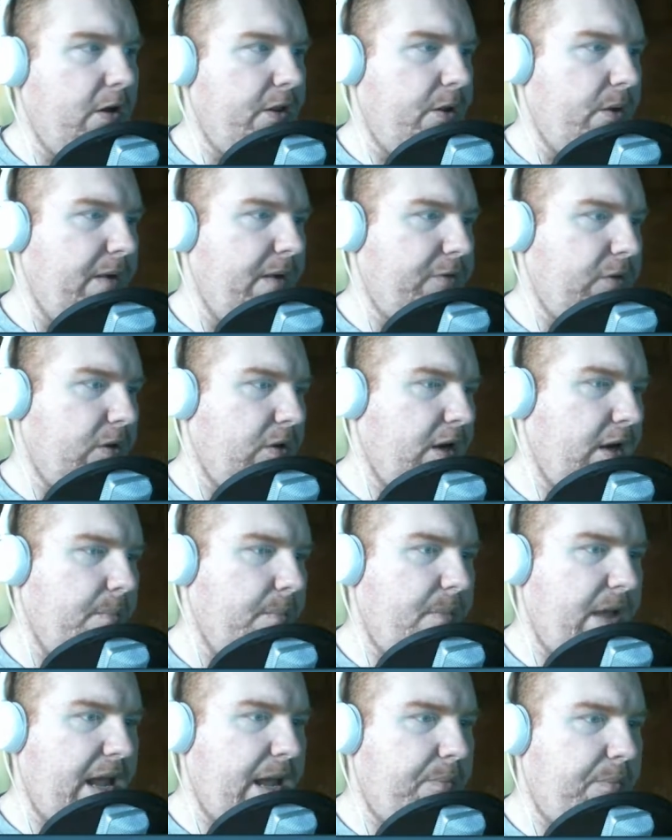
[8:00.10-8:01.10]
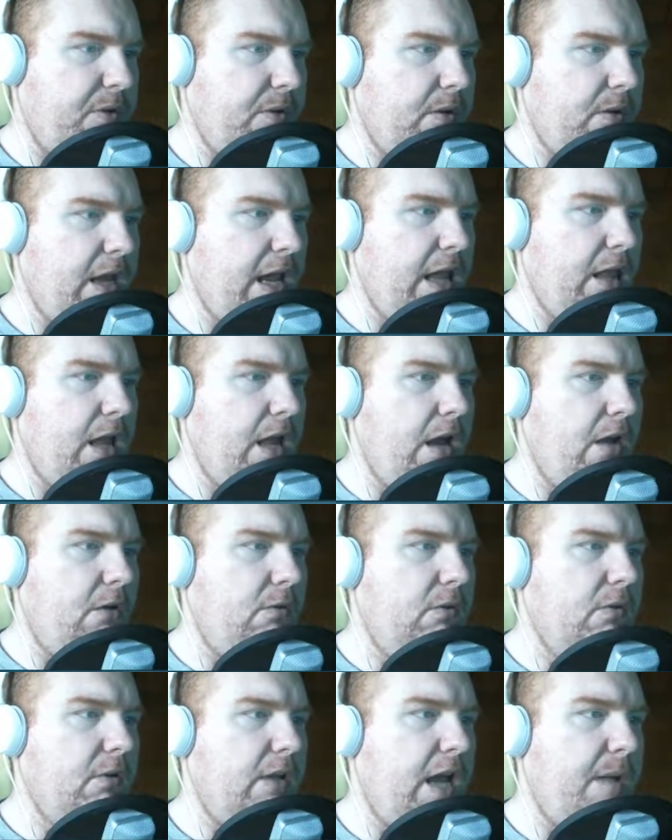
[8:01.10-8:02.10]
though. I have to look at a map. Hello!
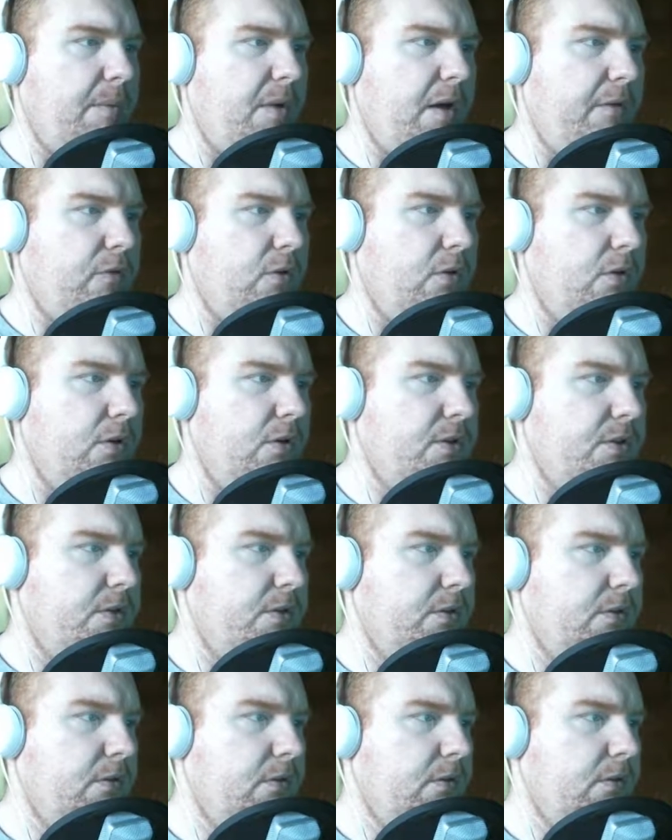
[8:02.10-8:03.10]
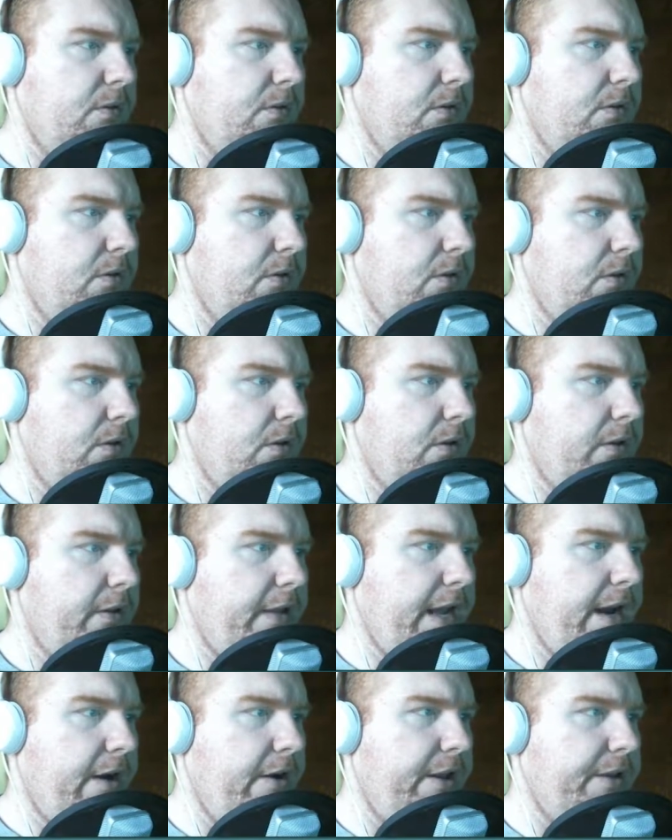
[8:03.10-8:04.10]
I'm off course.
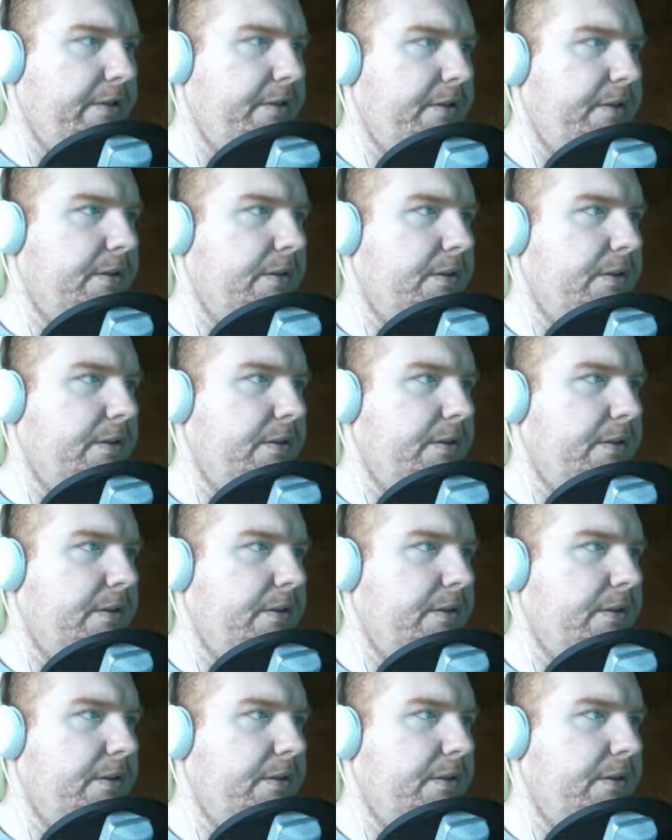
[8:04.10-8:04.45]
There it is.